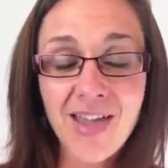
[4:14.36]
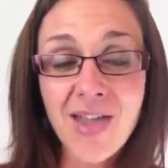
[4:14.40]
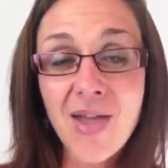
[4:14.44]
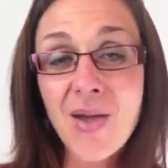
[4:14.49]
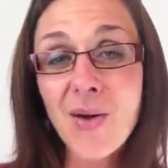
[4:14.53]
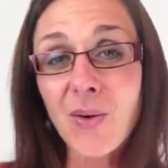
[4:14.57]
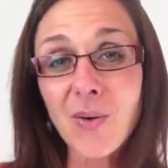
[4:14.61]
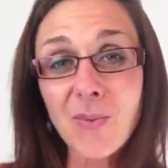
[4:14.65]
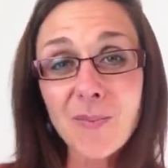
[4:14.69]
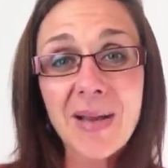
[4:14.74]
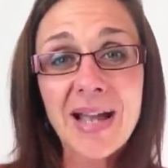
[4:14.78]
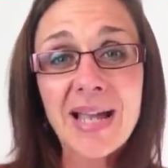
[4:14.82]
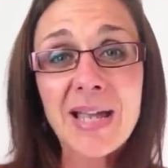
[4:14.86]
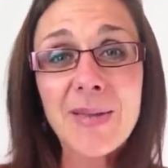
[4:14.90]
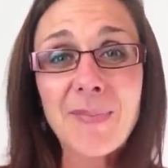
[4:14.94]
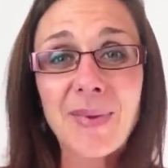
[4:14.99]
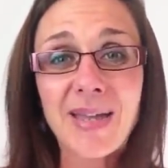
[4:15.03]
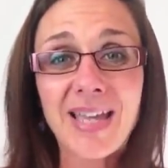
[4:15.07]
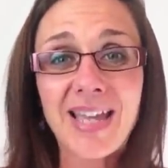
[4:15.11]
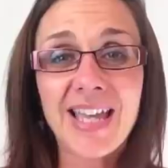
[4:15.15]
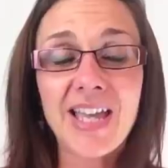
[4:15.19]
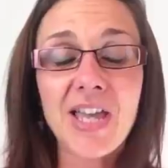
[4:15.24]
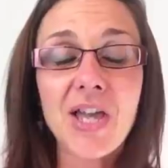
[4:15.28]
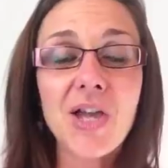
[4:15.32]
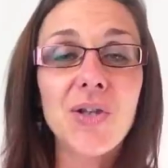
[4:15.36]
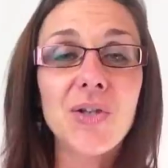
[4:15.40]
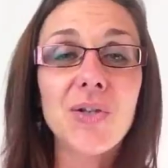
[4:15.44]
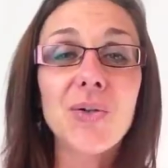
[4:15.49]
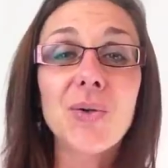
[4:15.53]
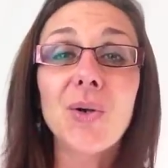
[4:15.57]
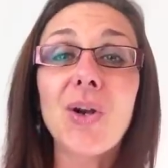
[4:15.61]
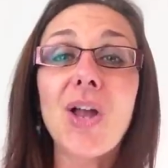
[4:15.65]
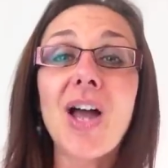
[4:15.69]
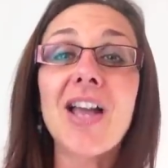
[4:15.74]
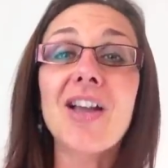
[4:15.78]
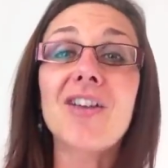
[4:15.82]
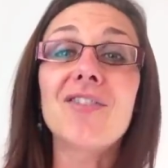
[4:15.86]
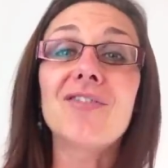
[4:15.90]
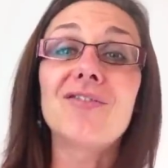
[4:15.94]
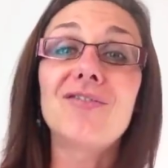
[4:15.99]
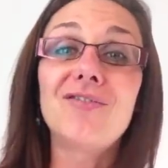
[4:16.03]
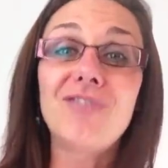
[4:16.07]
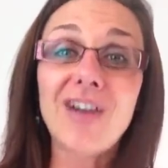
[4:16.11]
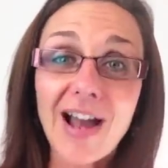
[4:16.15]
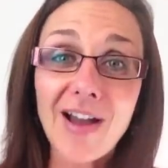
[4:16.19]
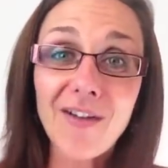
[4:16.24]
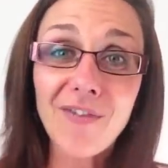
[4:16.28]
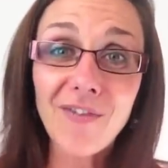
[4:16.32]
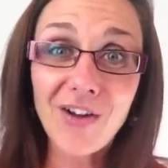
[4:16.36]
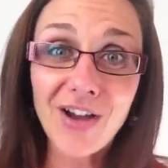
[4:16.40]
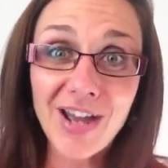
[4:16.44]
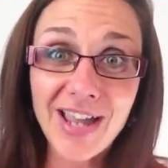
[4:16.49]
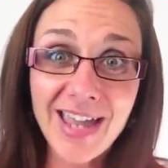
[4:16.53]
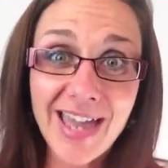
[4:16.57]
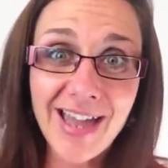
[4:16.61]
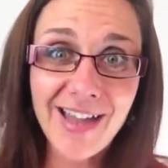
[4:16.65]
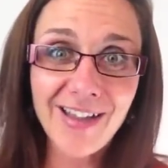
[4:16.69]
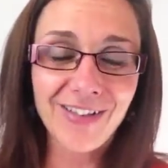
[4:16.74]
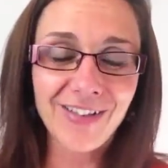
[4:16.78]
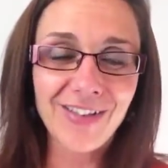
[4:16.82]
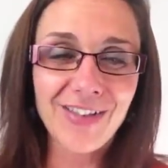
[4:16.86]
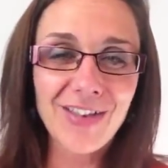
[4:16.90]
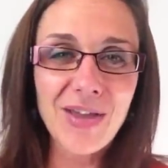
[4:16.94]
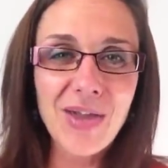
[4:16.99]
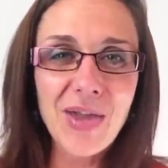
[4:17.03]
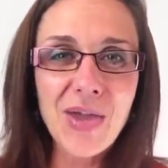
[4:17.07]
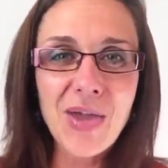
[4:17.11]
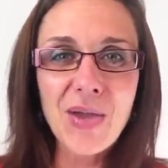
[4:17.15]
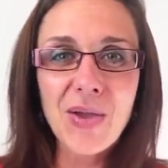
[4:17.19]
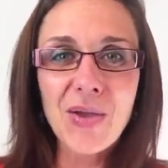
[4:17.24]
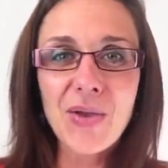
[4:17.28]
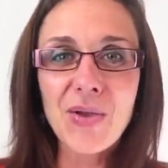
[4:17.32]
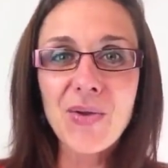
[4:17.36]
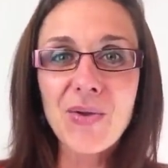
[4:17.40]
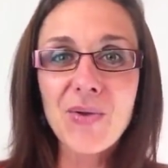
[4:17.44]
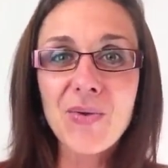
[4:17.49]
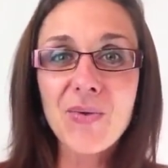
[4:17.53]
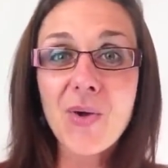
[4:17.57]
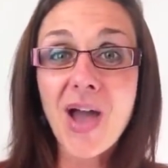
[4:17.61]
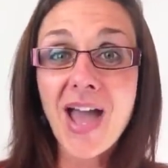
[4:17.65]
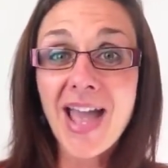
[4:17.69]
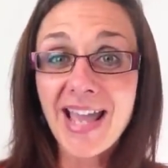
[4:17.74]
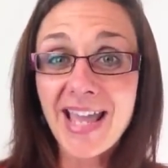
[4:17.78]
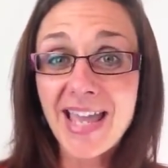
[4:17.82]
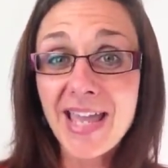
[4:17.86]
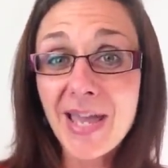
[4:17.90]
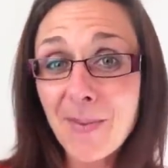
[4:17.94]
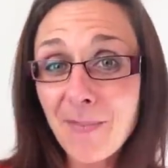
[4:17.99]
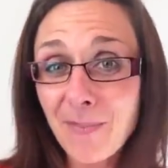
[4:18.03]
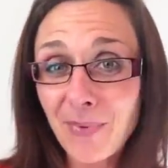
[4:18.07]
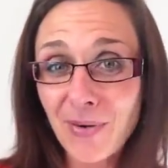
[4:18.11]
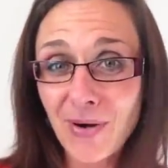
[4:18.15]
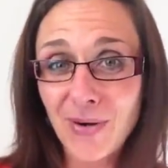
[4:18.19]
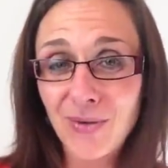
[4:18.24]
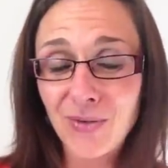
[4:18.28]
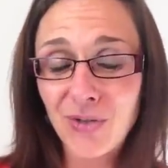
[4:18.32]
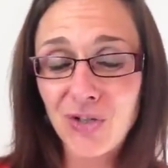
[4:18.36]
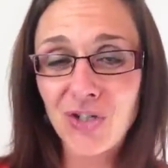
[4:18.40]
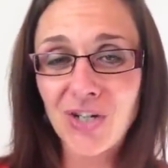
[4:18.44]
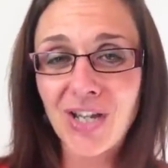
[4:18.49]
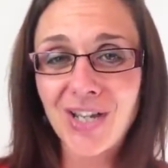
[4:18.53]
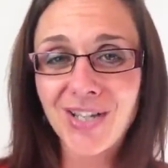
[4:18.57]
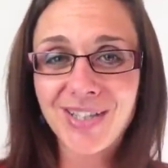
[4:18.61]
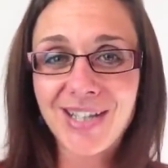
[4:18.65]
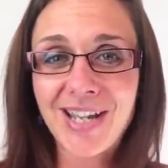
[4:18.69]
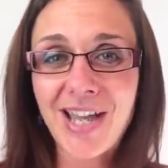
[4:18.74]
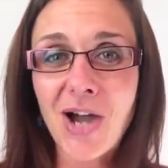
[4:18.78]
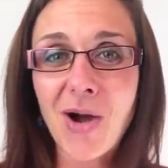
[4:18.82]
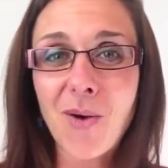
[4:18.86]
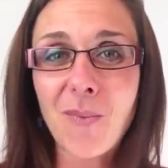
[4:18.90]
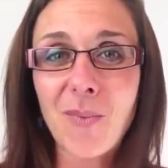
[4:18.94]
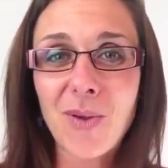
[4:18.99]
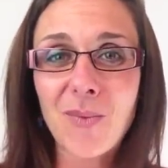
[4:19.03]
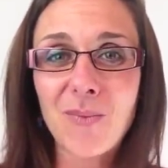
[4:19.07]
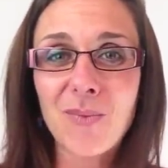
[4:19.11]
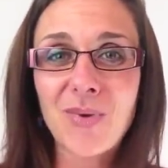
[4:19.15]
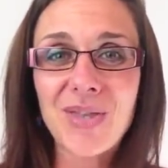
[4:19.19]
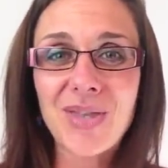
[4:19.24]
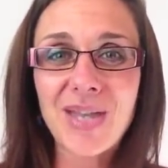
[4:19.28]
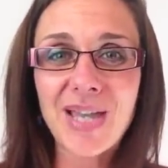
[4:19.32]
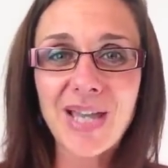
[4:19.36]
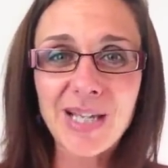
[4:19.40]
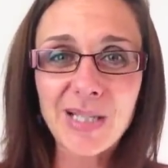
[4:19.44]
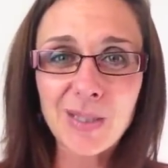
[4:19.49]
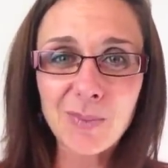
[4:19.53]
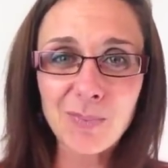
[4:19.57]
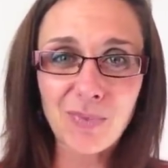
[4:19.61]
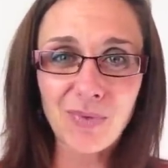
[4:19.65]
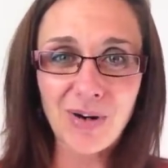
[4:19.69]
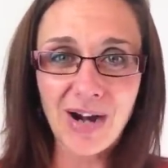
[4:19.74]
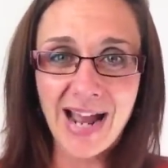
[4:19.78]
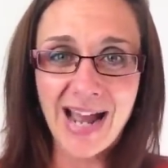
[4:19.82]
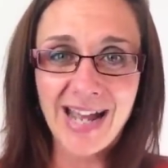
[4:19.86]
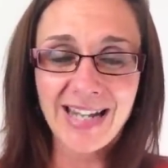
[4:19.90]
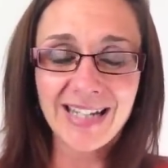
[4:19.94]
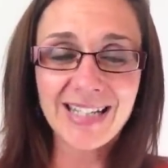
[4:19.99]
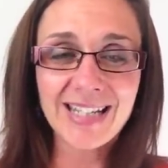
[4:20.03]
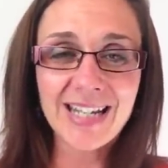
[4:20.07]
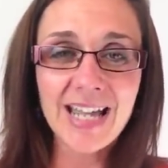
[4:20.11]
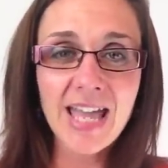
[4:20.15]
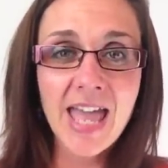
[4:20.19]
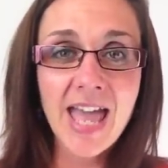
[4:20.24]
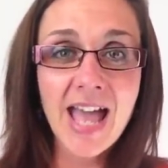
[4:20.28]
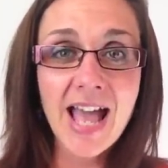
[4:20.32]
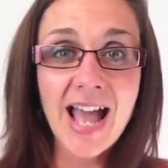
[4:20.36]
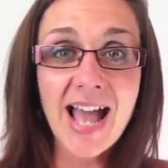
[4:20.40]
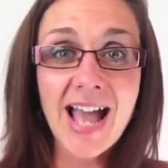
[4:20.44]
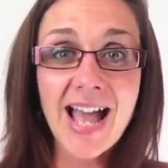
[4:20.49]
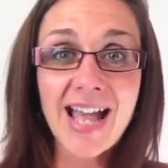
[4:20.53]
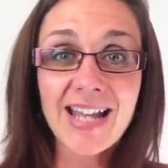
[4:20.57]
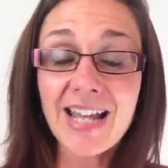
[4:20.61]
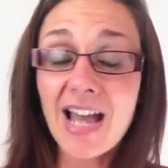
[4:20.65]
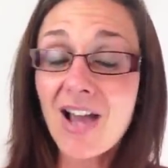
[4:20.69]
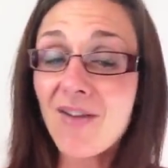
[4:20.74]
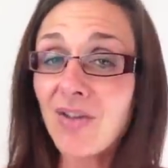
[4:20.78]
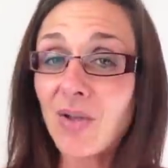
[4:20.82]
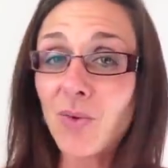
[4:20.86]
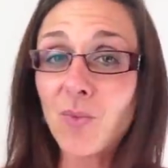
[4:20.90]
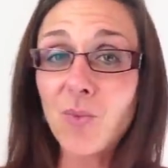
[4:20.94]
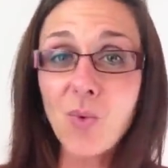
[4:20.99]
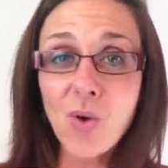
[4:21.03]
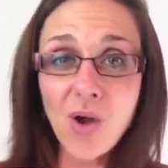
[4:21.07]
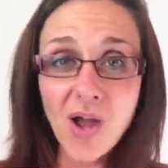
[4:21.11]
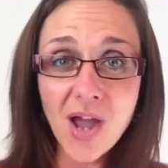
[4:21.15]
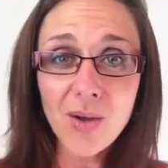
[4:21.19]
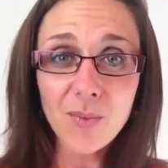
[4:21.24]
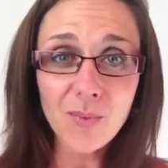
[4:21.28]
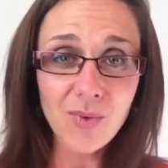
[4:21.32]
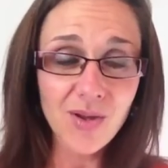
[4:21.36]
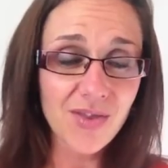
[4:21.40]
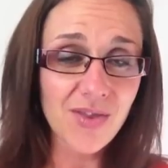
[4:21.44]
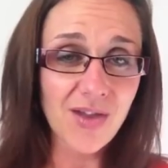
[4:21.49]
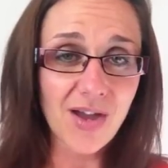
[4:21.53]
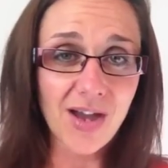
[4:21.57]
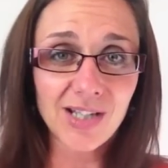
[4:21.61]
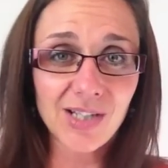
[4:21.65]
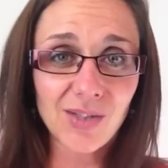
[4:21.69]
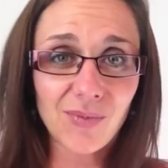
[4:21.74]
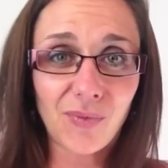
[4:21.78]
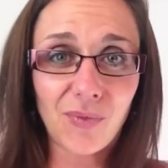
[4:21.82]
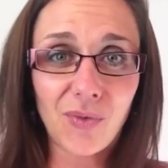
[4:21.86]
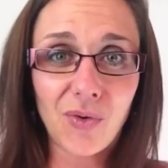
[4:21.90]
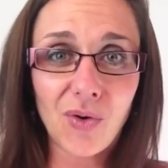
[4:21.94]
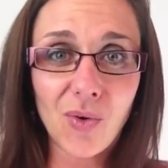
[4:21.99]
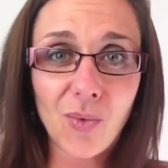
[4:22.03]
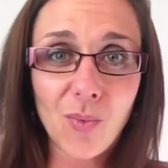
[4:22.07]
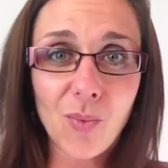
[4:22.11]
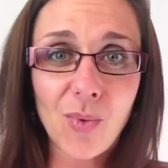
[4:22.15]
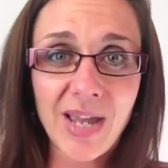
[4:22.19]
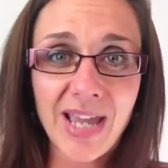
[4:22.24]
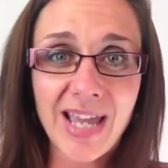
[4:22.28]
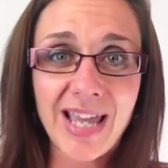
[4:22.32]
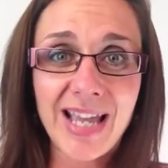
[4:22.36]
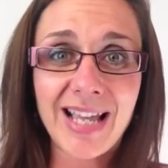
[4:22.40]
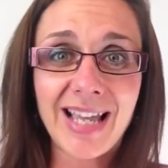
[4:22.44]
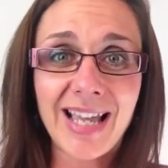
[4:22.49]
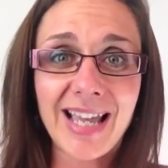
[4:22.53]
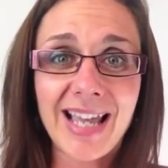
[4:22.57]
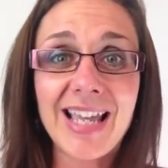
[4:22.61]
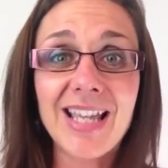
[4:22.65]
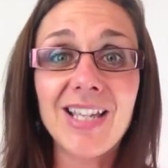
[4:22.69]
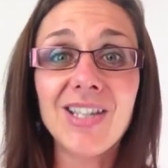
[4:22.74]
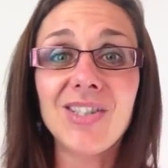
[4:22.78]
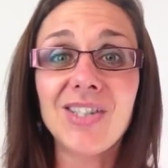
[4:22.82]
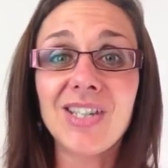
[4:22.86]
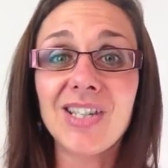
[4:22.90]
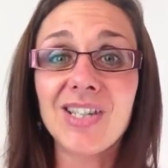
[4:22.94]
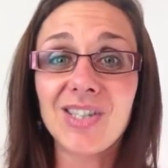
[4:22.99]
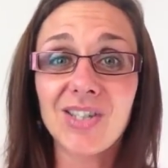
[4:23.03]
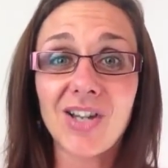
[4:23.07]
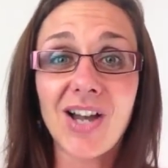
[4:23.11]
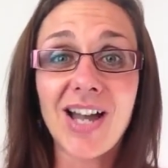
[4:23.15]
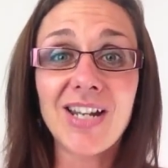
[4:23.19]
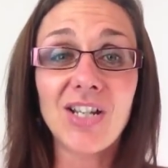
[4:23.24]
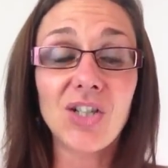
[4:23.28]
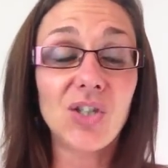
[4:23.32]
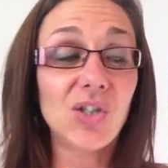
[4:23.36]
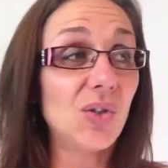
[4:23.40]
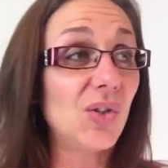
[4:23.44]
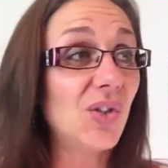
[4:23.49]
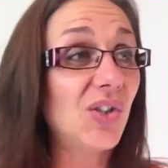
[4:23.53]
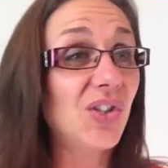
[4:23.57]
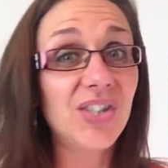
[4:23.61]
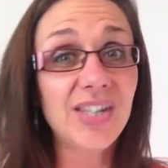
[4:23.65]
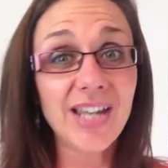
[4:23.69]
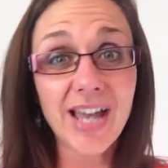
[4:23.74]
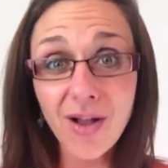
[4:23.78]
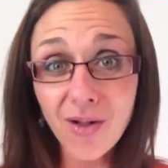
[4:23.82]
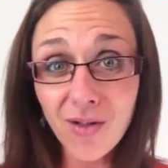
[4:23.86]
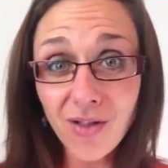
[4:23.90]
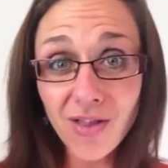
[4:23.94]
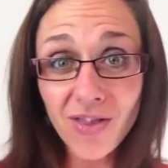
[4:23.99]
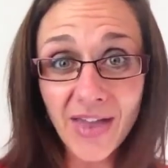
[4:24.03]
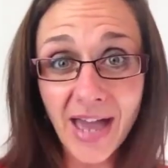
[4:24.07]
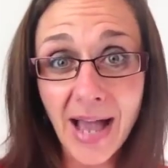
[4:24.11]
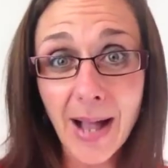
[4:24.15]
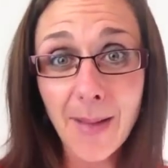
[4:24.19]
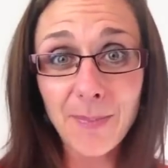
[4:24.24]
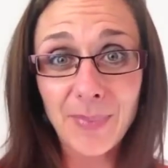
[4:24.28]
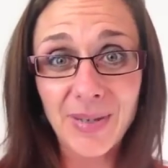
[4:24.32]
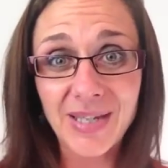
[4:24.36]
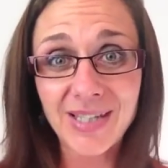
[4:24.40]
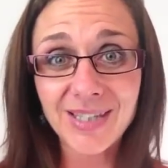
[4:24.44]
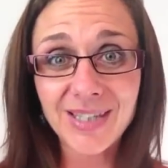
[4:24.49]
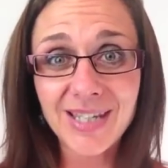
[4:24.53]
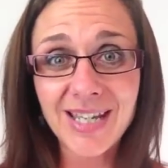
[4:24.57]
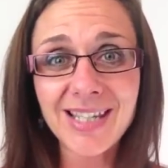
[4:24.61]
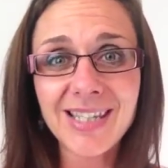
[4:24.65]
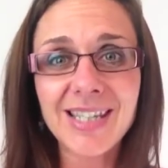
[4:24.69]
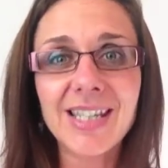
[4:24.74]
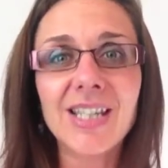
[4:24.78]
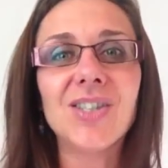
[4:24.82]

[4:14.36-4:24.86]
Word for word: Or maybe you're like Raphael, who he approached us to help him with his brand, and having worked with us for a week, he's decided to sell that business.